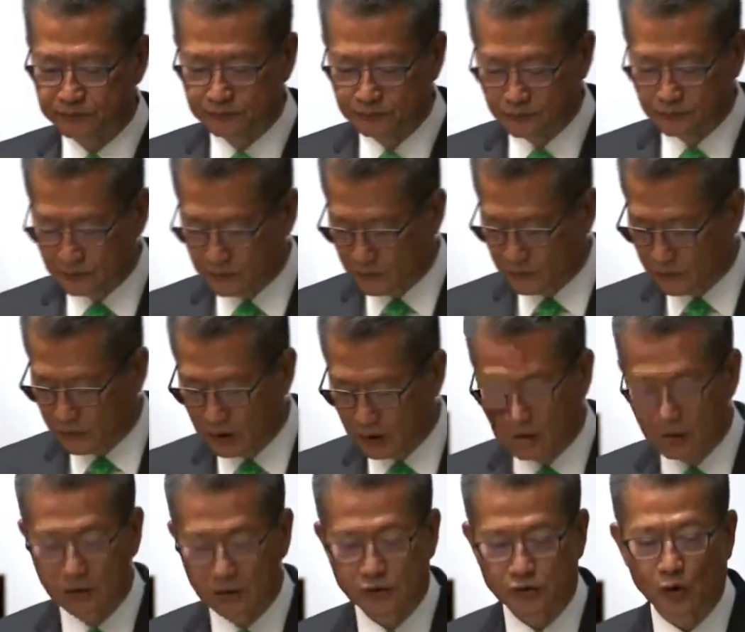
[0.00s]
I
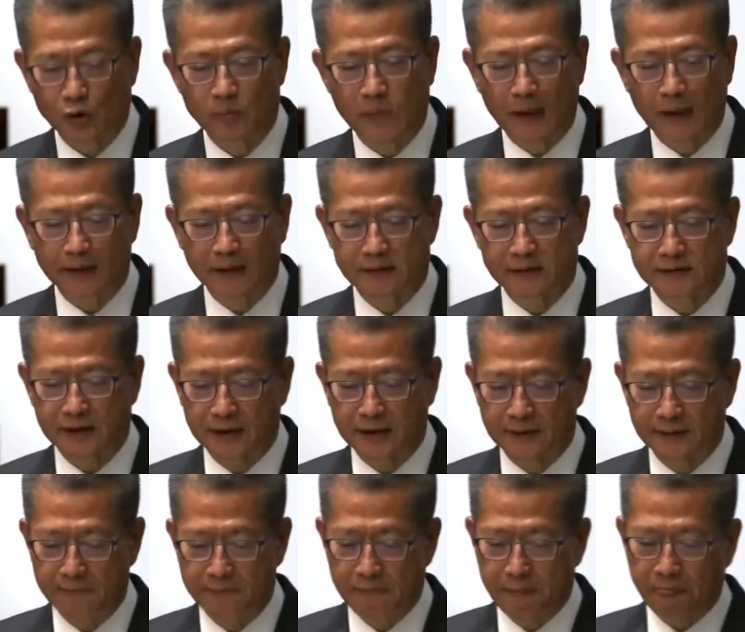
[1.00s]
will, elaborate on the
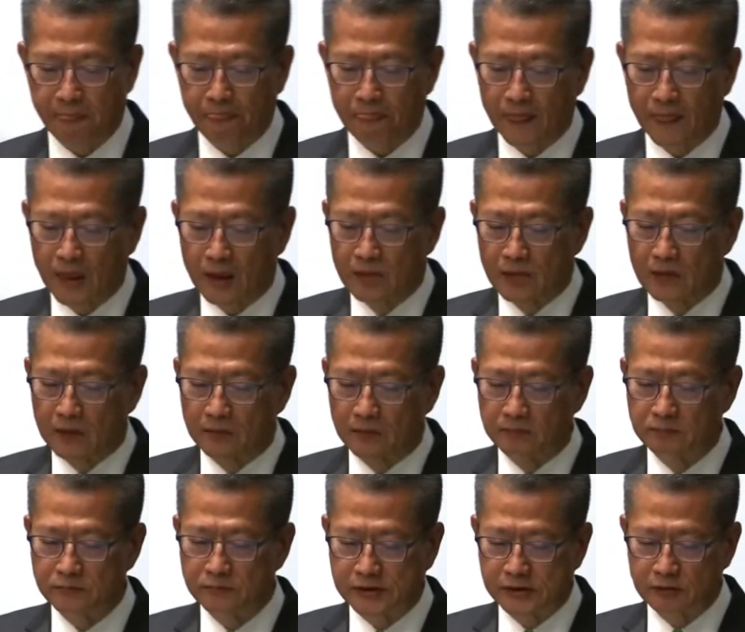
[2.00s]
relevant measures in the ensuing
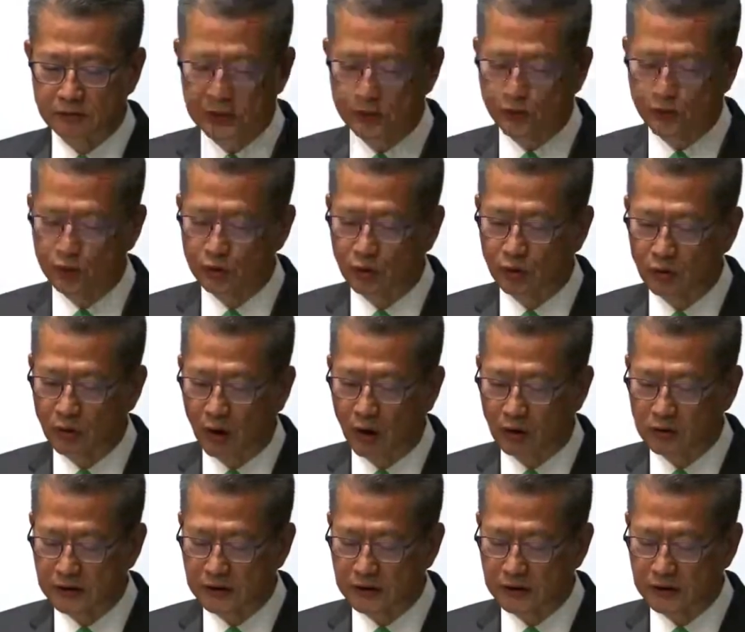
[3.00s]
parts of our speech.